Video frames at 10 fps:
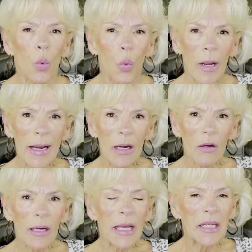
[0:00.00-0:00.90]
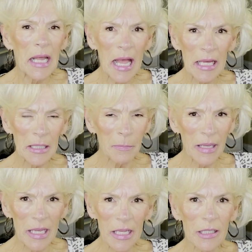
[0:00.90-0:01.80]
Where an
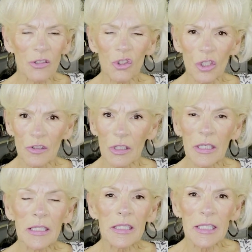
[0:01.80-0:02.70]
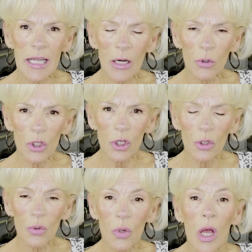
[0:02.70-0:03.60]
enemy is just going to tell
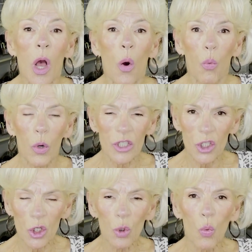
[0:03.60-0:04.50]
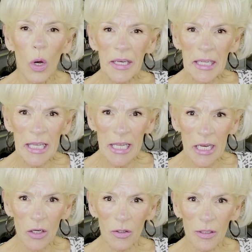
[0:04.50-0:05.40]
you what you want to
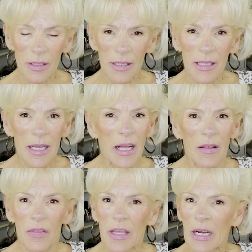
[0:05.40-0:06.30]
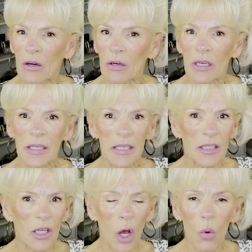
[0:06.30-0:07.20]
hear. They're going
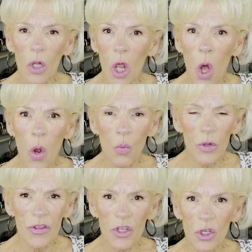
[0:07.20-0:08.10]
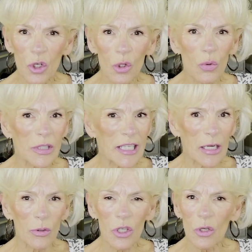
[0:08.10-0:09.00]
to go along with you and
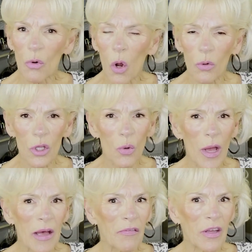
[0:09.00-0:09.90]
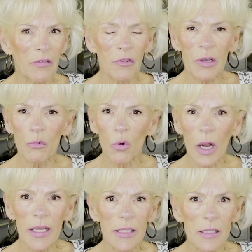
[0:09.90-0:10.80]
tell you, oh, you have every
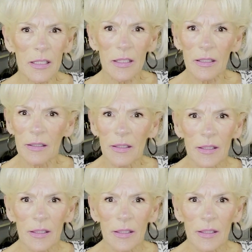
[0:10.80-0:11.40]
right to